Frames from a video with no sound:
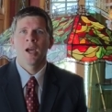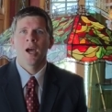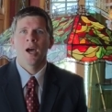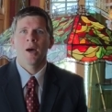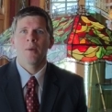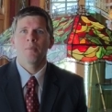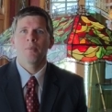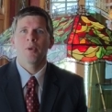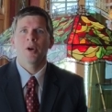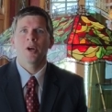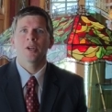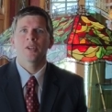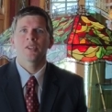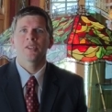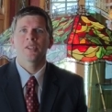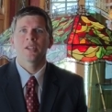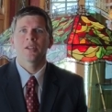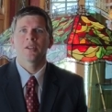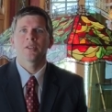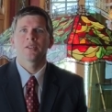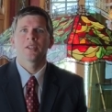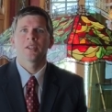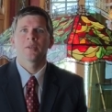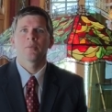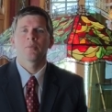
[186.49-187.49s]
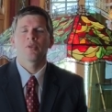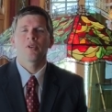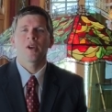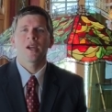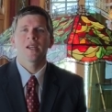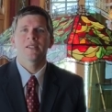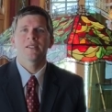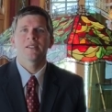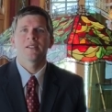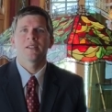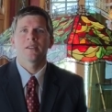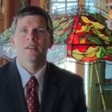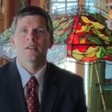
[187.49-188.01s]
I'm Bart Singleton,
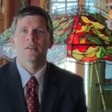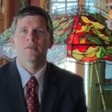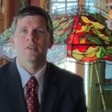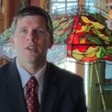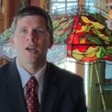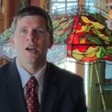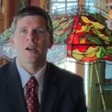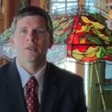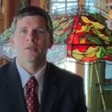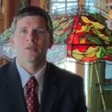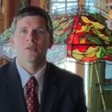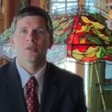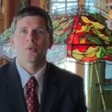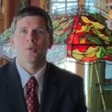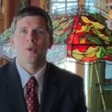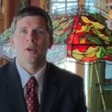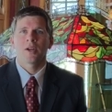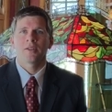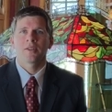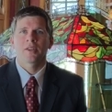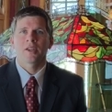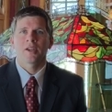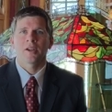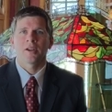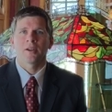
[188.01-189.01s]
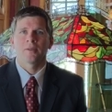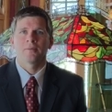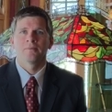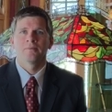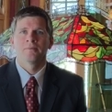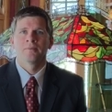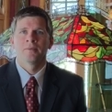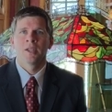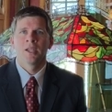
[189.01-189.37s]
president of Doctors Wealthcare.